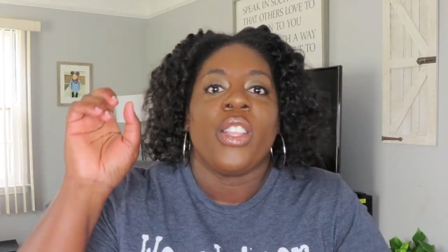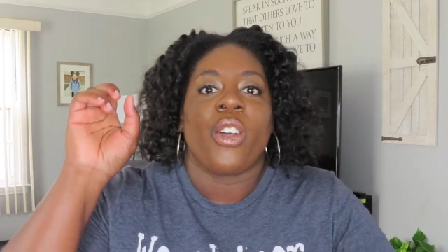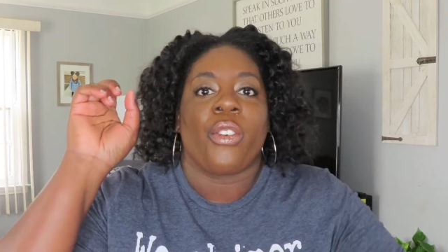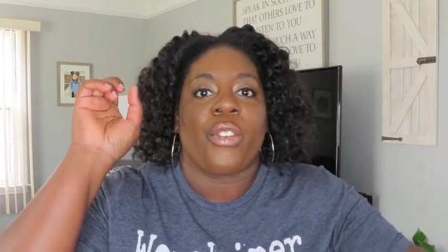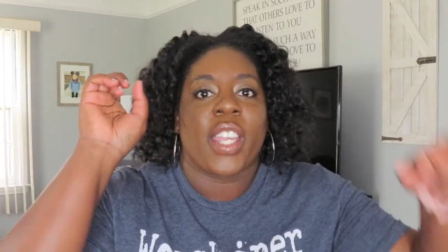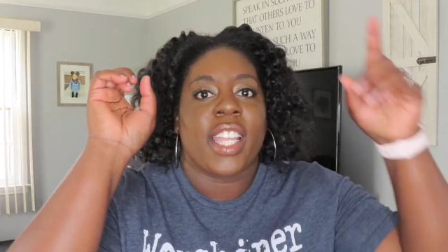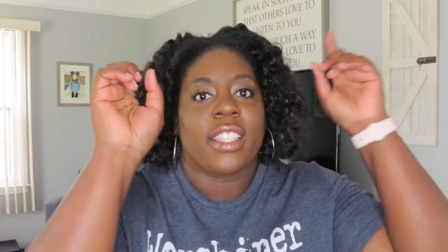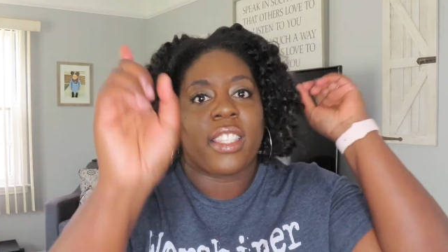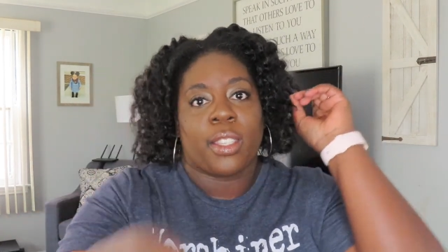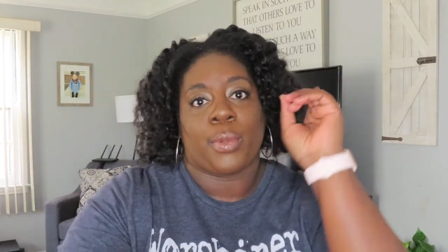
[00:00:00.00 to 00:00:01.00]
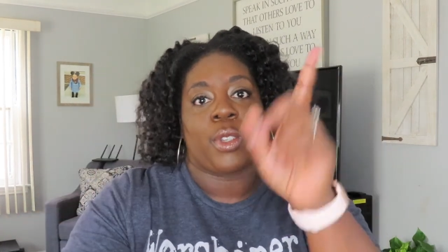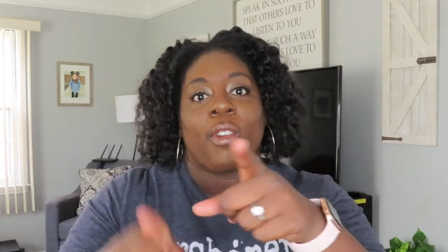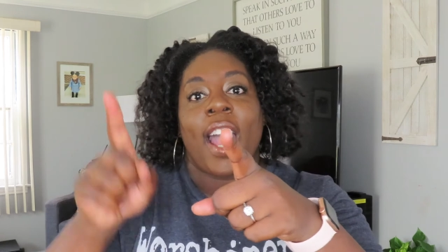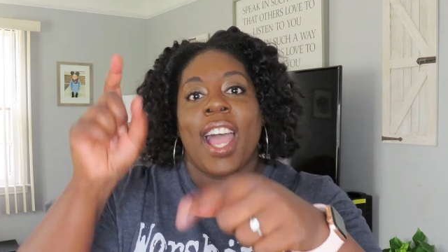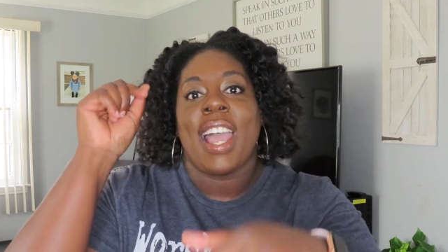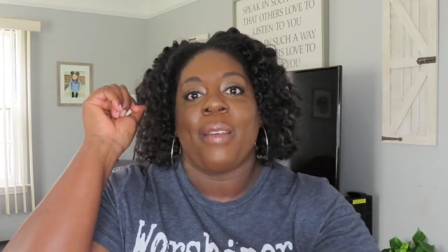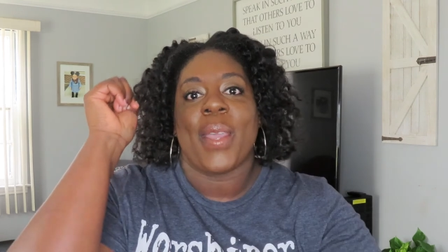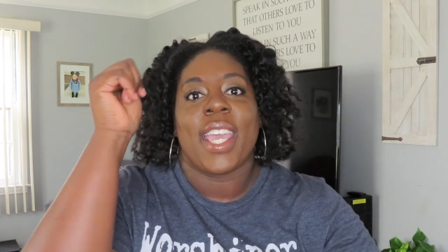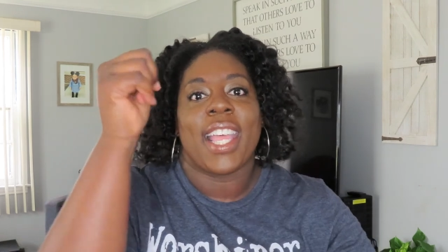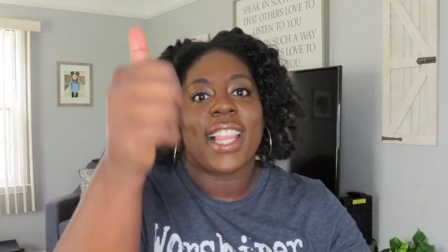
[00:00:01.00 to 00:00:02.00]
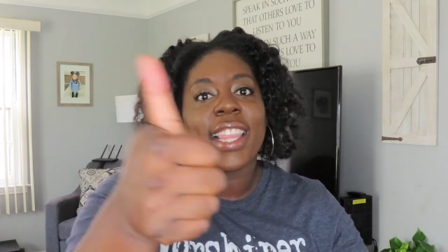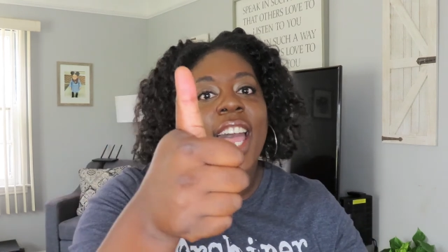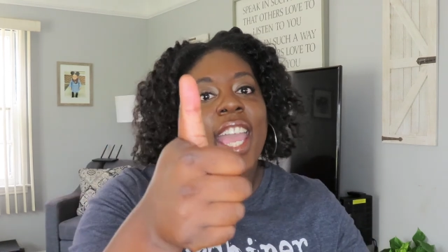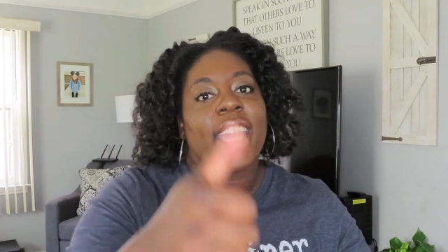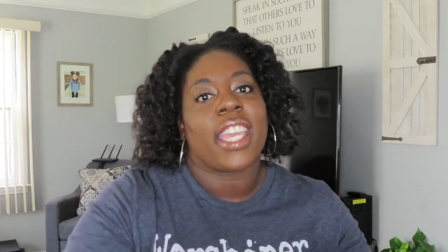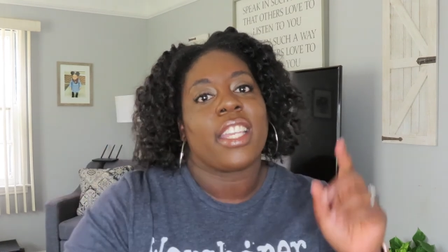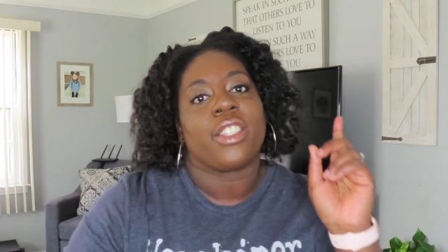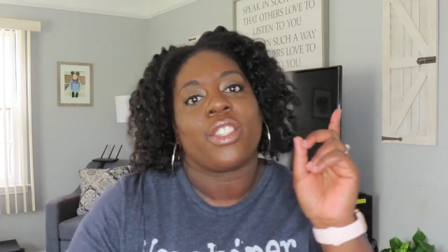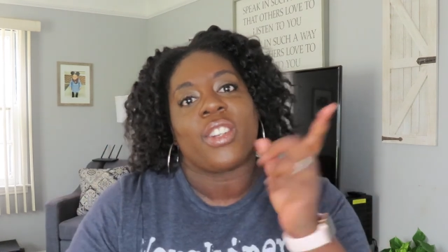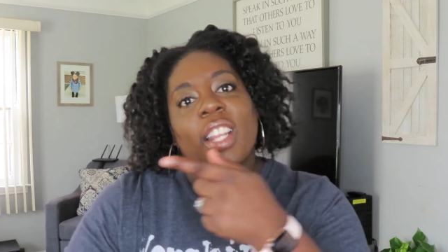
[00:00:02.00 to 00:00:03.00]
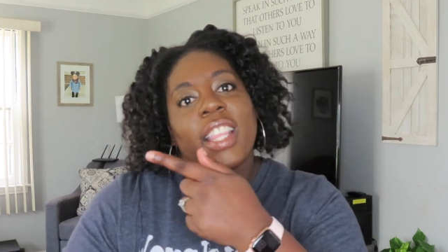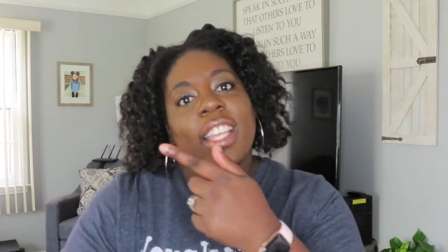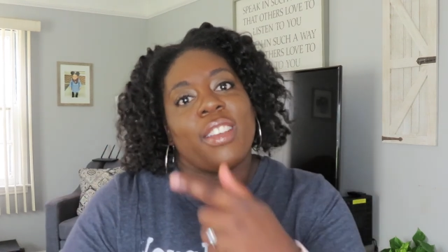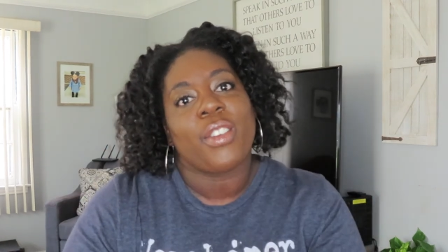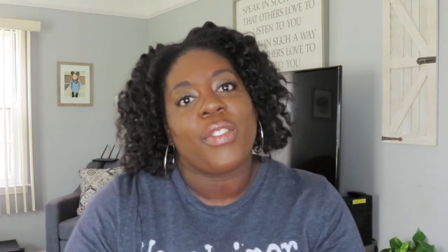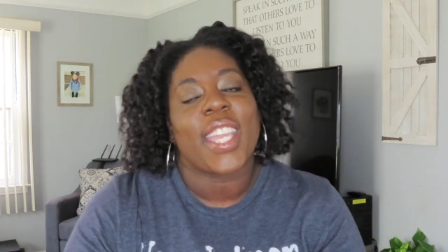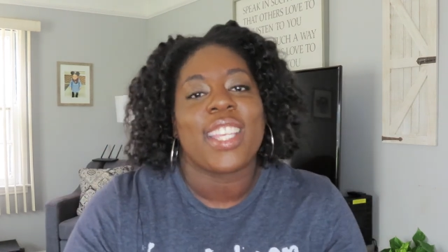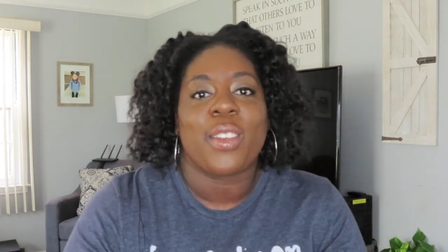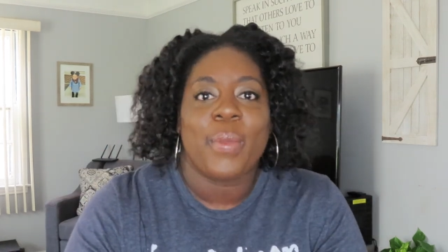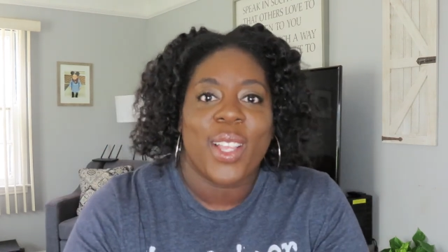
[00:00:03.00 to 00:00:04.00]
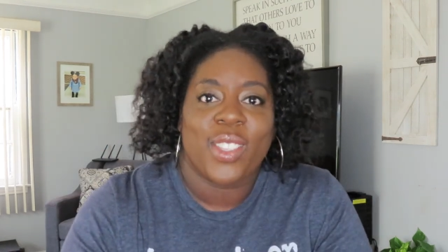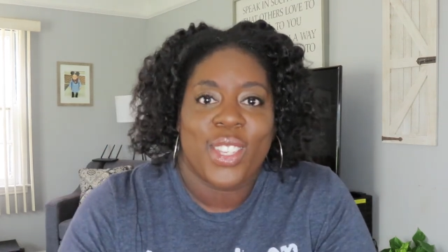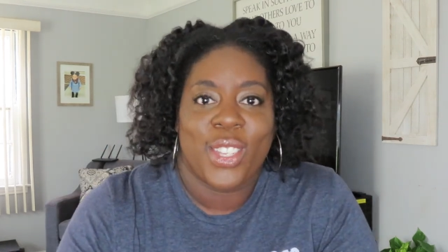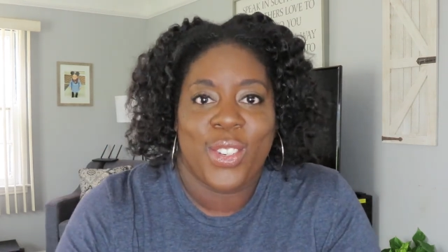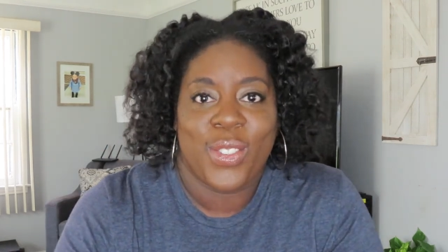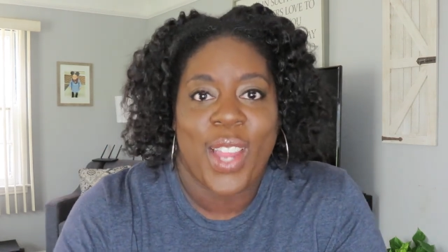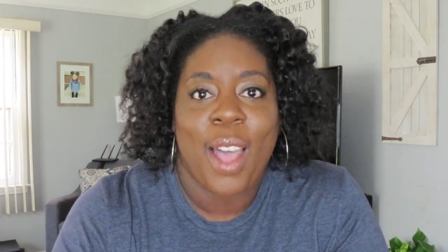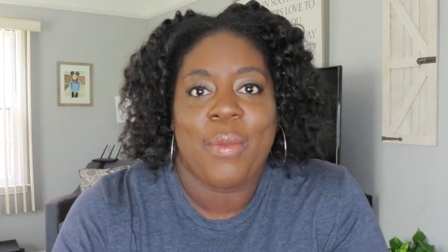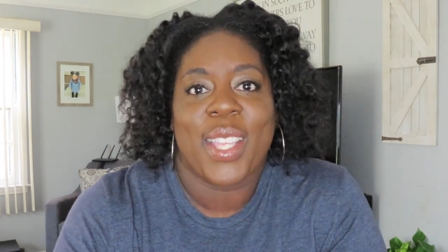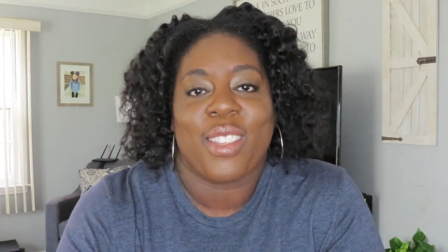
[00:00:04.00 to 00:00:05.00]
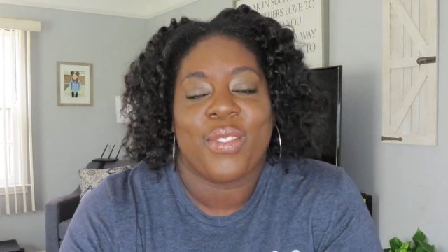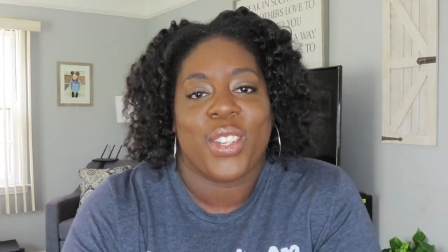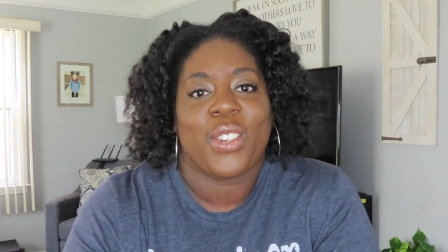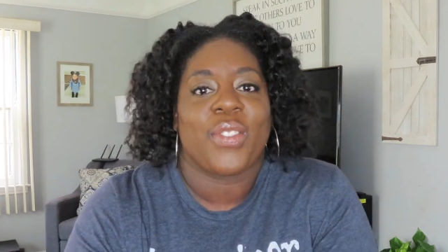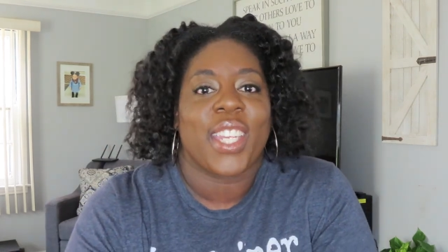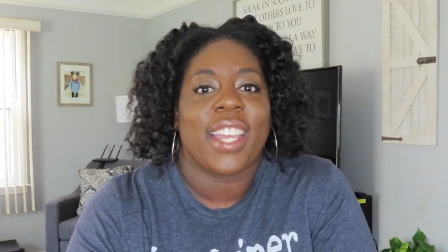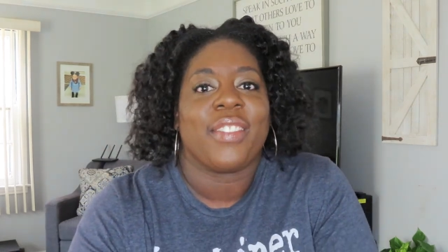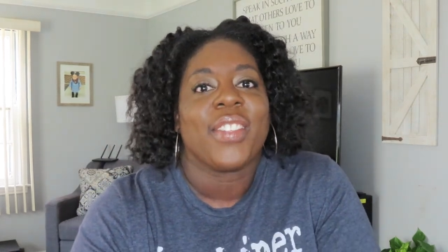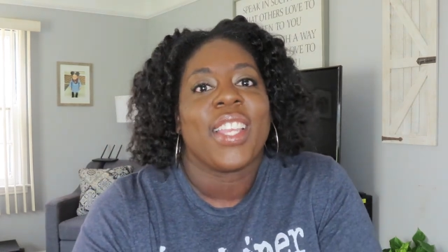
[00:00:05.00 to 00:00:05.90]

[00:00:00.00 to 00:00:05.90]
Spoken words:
Don't forget to subscribe, hit like, and turn on that notification bell so you do not miss a future video.